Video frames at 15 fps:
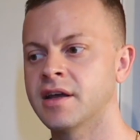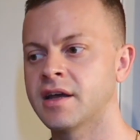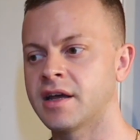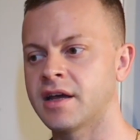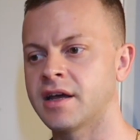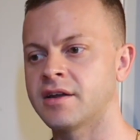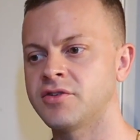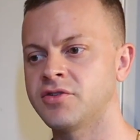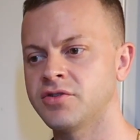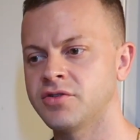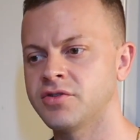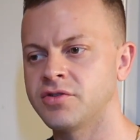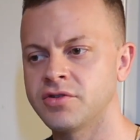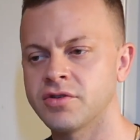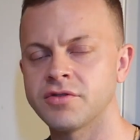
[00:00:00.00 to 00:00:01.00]
And
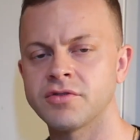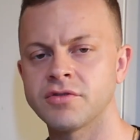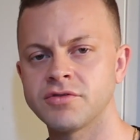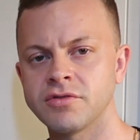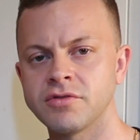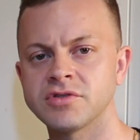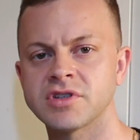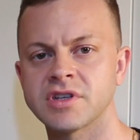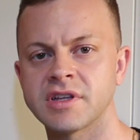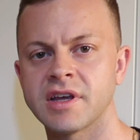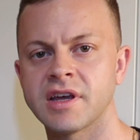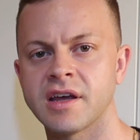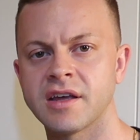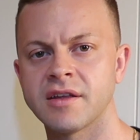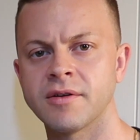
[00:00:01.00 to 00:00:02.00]
you'll
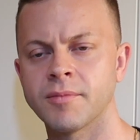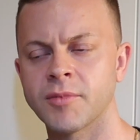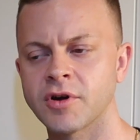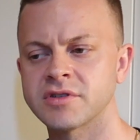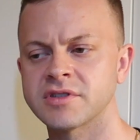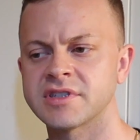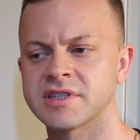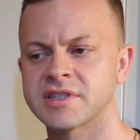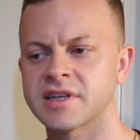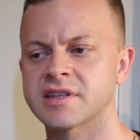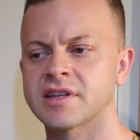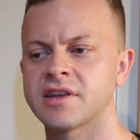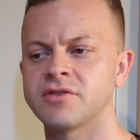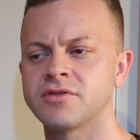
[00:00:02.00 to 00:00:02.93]
usually, in emergencies like that,